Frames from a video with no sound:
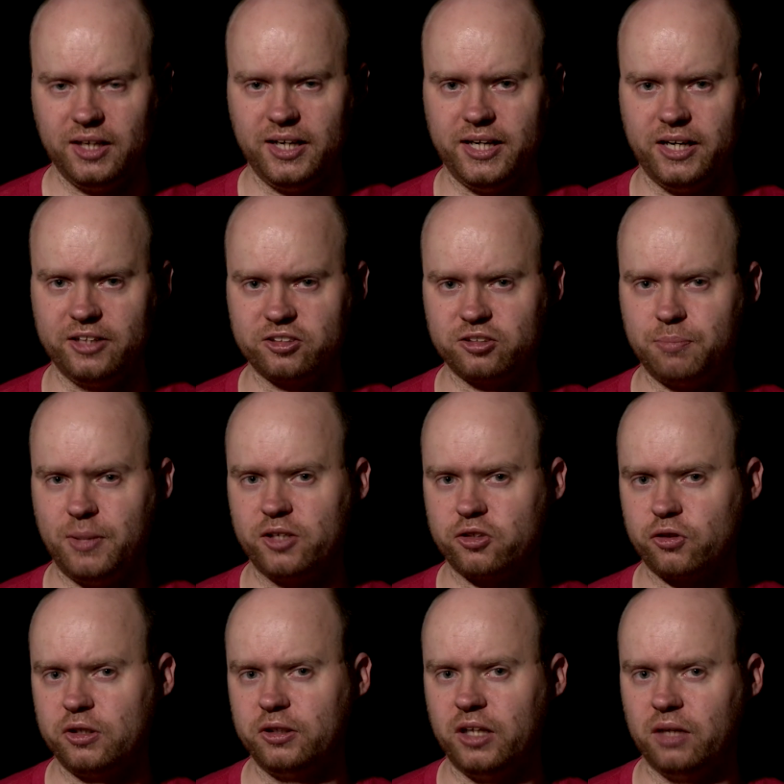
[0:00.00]
and I
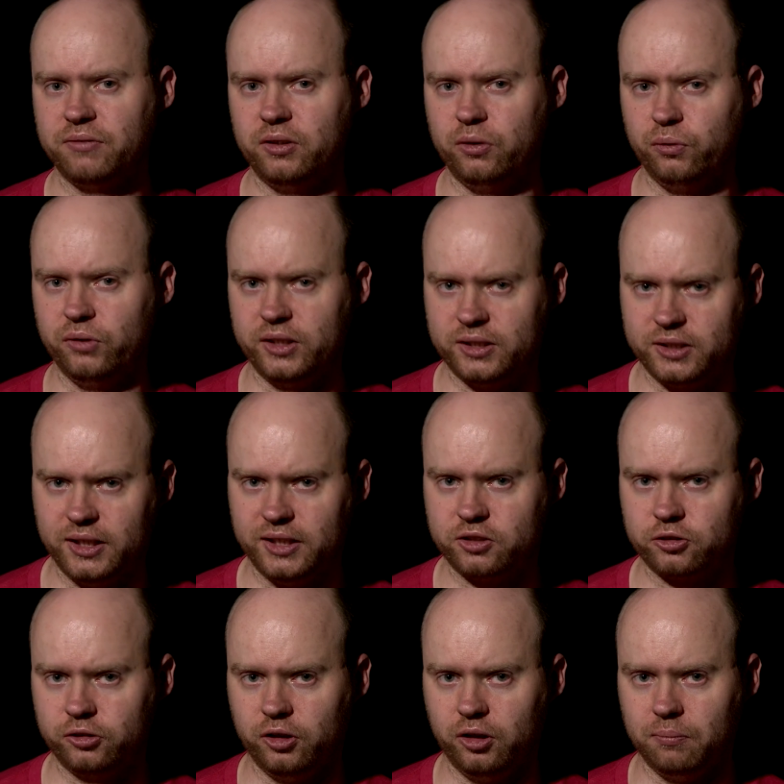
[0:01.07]
especially loved it on the kick
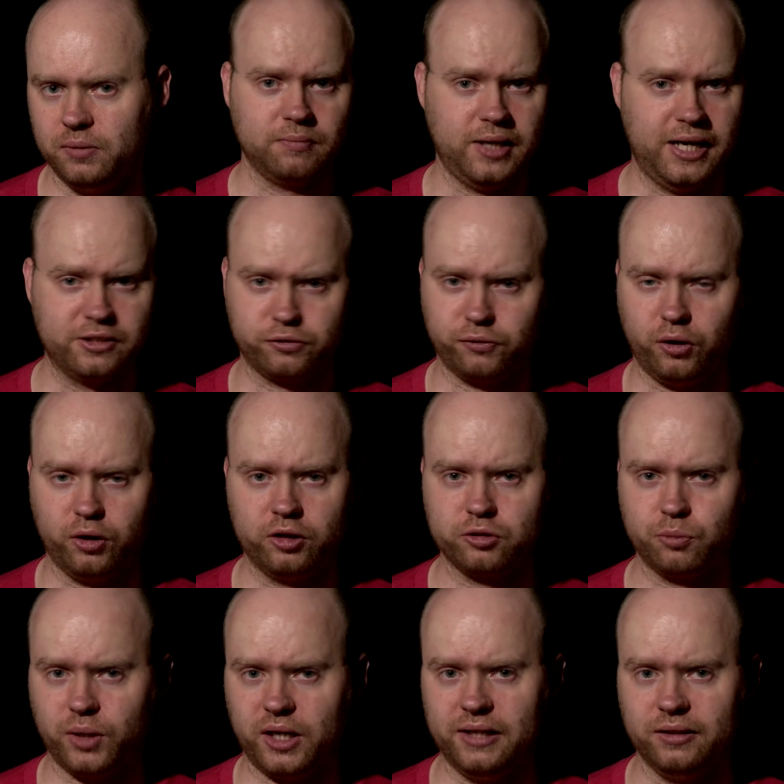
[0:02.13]
drum. As far as
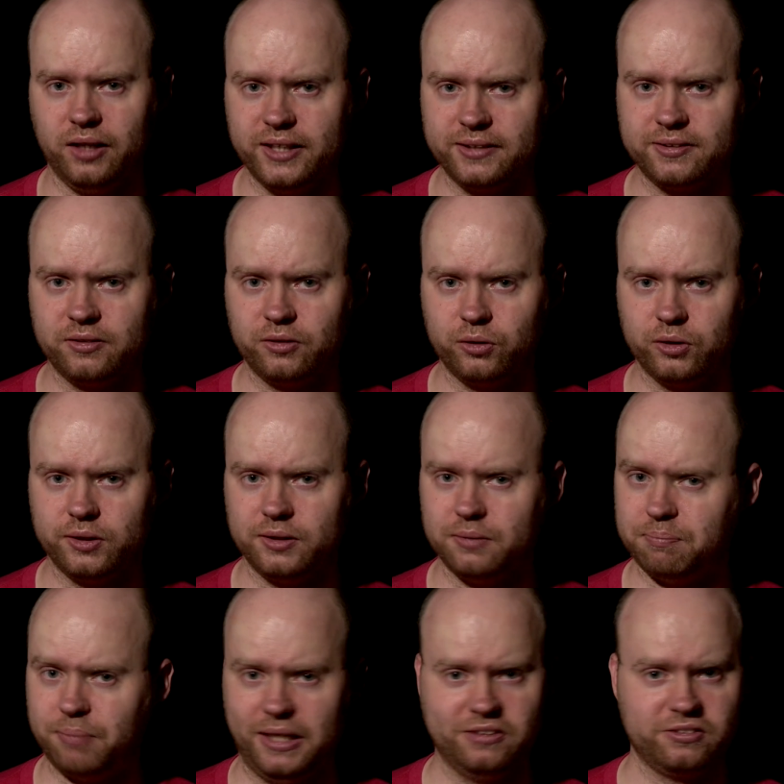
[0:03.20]
what I liked it on,
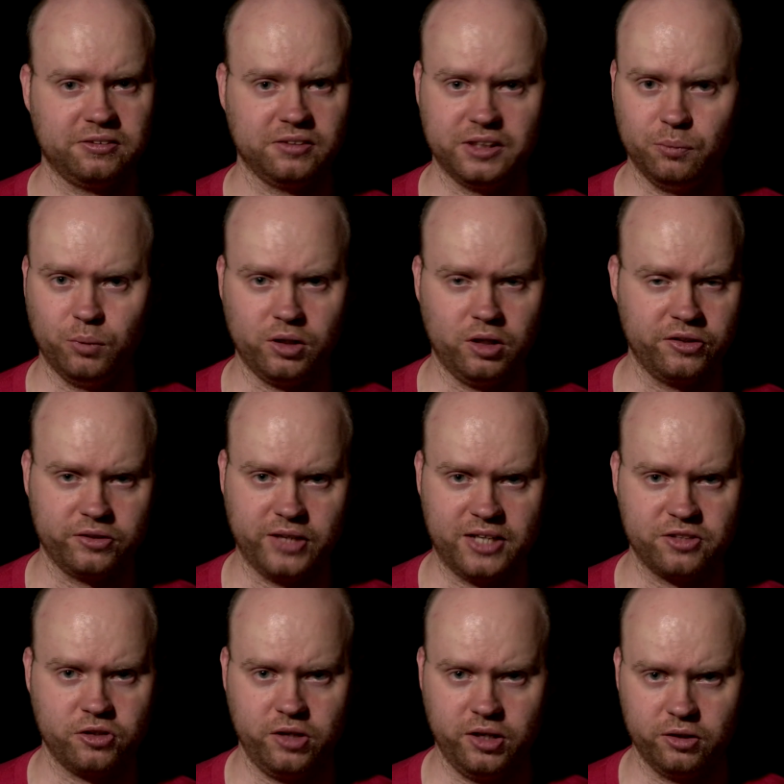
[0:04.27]
basically what other
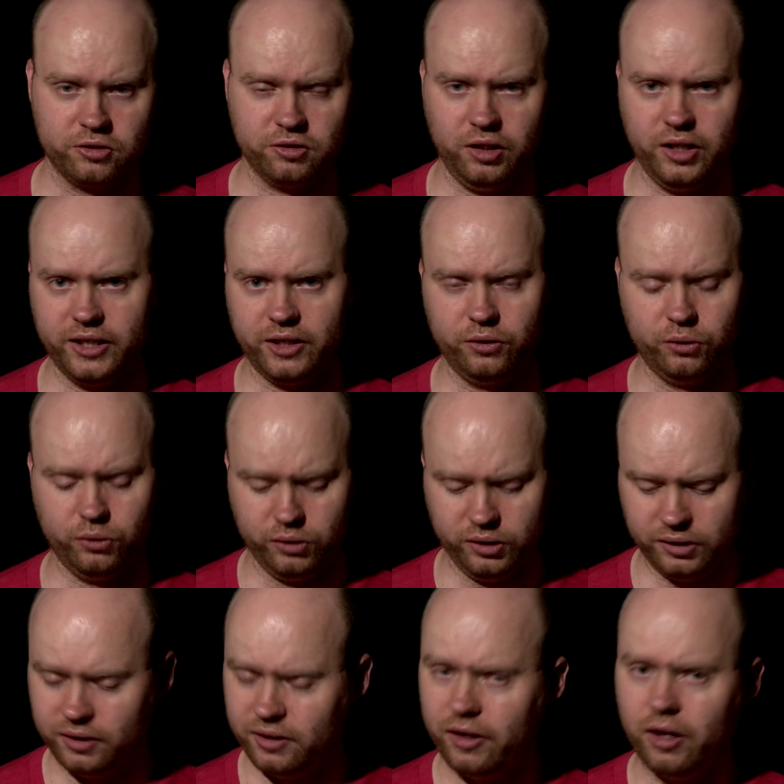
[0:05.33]
engineers like it
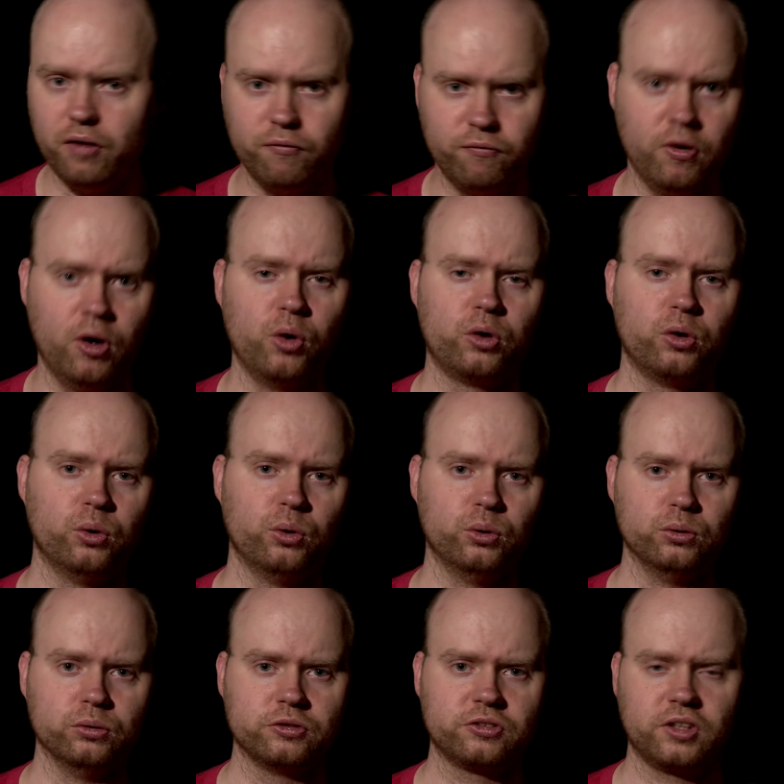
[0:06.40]
on,
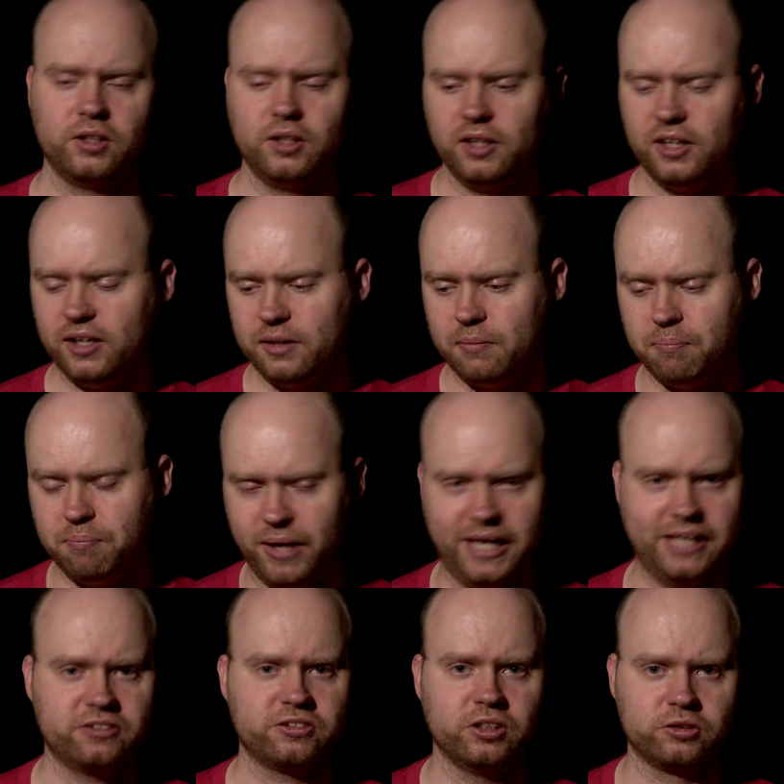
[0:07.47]
vocals,
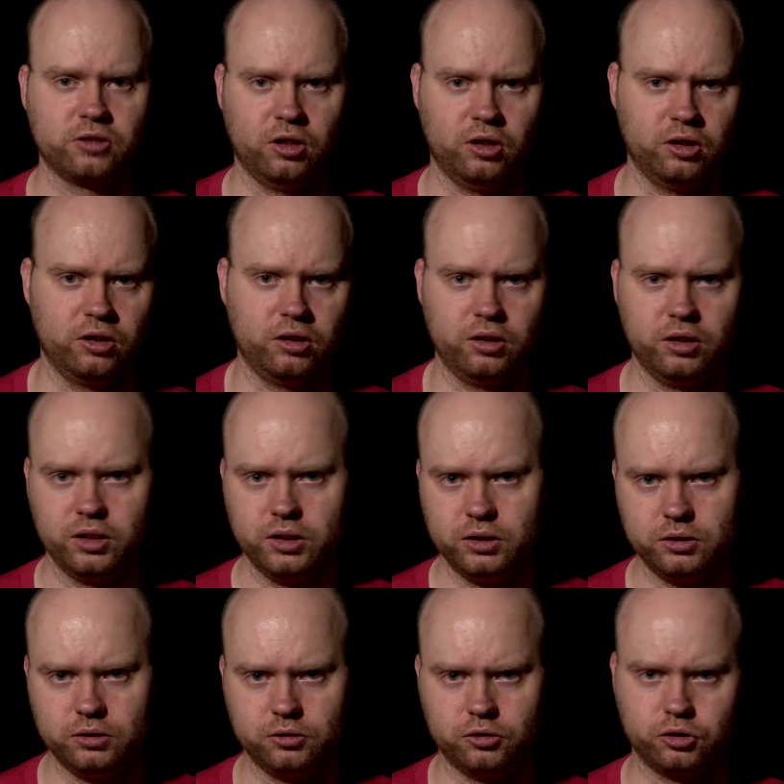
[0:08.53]
bass guitar,
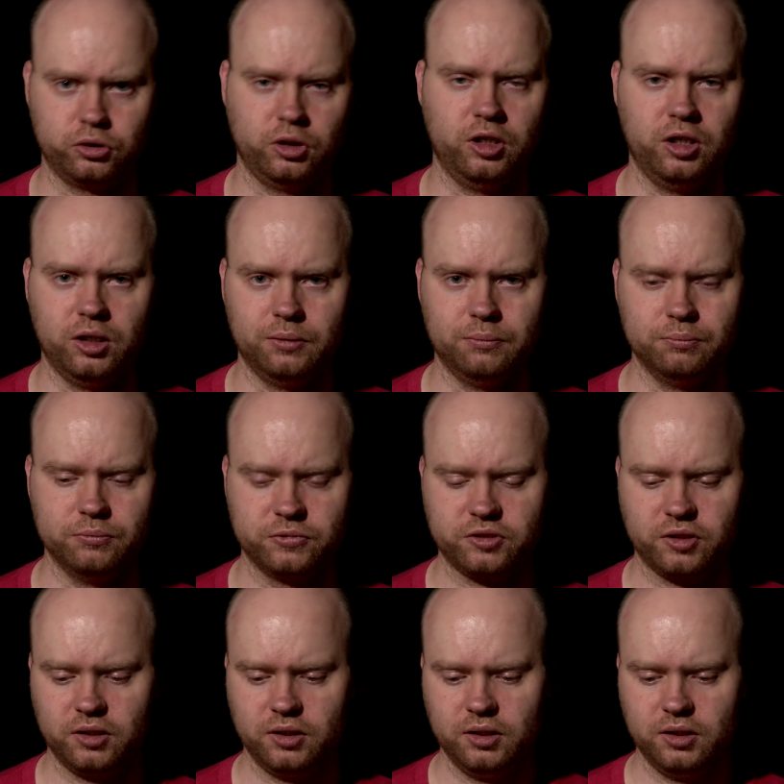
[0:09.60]
drums,